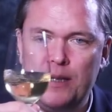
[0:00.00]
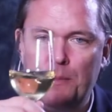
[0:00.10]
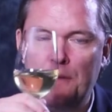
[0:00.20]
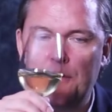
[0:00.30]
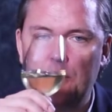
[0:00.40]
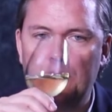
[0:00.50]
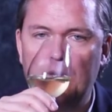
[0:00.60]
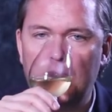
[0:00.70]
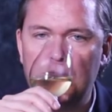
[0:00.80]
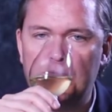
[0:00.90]
and perfumed
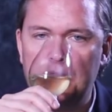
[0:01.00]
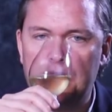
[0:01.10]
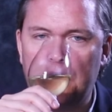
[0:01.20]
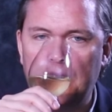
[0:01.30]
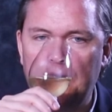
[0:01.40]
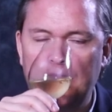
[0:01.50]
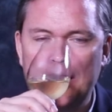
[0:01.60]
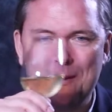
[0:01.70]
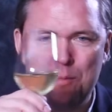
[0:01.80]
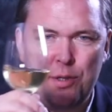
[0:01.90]
nose. We certainly feel
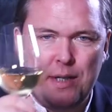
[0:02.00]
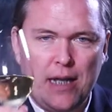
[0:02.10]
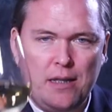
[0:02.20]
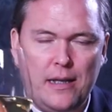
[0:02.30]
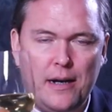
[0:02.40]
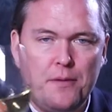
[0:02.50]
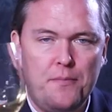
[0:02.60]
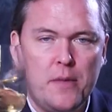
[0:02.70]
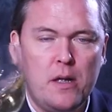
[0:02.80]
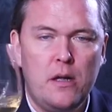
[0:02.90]
it's Muscat there.
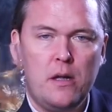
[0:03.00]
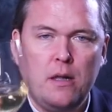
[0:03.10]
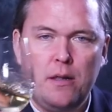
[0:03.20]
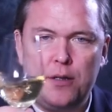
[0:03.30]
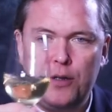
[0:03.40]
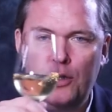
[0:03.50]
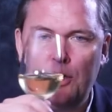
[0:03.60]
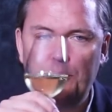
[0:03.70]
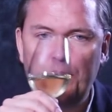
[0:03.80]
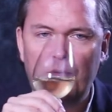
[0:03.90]
There's
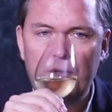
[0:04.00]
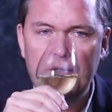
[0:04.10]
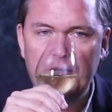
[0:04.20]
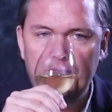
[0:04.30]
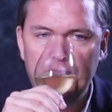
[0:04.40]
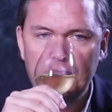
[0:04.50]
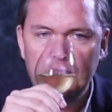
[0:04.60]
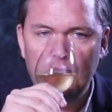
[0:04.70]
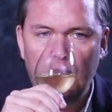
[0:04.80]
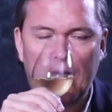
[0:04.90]
good purity.
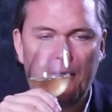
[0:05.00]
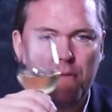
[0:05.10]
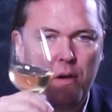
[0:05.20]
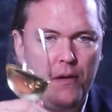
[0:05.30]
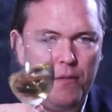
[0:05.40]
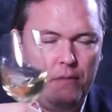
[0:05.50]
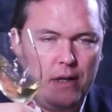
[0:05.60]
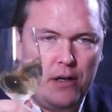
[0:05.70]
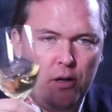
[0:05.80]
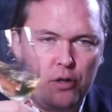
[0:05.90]
We have
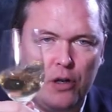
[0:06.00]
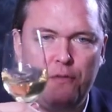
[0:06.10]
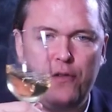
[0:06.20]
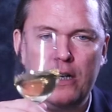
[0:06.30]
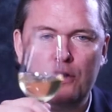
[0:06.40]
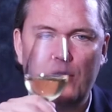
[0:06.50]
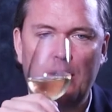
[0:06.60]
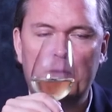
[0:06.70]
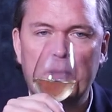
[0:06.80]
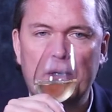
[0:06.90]
that notion of fresh
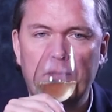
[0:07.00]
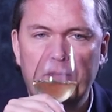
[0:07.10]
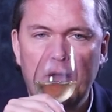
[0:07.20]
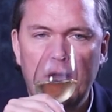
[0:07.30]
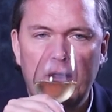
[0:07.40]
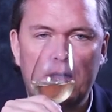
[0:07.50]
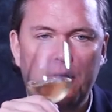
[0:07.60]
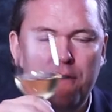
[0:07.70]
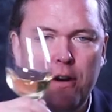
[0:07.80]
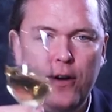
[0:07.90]
grapes, but there's a
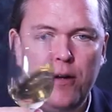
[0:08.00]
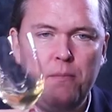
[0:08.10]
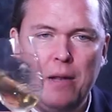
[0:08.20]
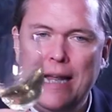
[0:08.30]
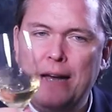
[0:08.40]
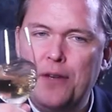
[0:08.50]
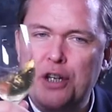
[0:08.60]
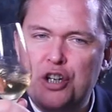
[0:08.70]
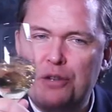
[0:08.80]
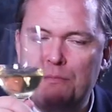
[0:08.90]
very
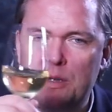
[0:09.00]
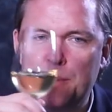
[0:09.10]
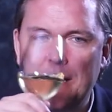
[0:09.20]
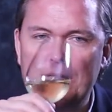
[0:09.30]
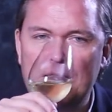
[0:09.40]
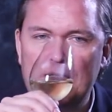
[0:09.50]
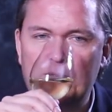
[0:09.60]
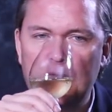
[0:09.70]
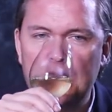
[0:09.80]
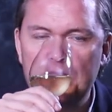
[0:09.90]
lavish
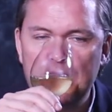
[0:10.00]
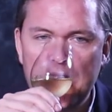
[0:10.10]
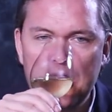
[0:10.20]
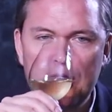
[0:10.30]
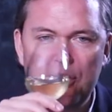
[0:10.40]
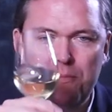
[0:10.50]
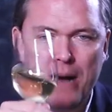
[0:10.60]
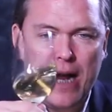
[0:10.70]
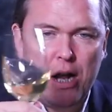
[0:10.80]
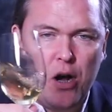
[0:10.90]
spiciness with
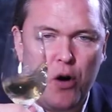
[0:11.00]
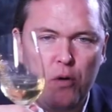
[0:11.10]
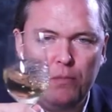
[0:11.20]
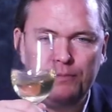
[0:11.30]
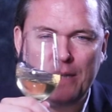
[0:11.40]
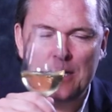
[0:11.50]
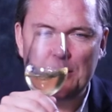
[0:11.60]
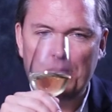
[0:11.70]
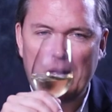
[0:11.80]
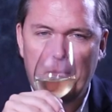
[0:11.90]
tobacco,
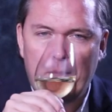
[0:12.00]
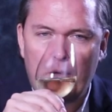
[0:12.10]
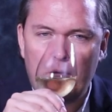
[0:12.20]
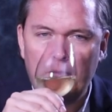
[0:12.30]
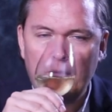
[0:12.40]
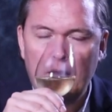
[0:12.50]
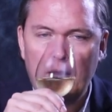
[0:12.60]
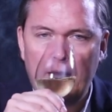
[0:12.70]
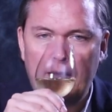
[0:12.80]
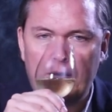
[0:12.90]
there's pepper,
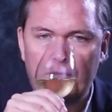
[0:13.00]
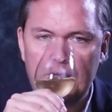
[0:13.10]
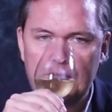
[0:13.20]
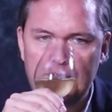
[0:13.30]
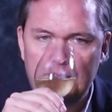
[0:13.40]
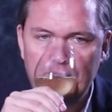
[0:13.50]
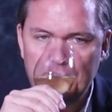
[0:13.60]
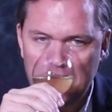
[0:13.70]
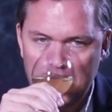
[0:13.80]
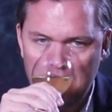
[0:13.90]
licorice,
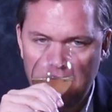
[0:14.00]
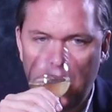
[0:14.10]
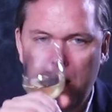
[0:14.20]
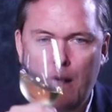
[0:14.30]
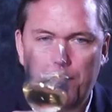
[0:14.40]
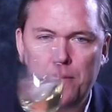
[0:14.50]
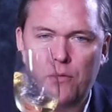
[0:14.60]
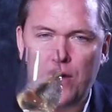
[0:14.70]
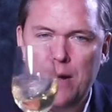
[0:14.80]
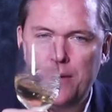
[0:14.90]

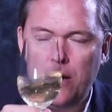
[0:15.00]
ripe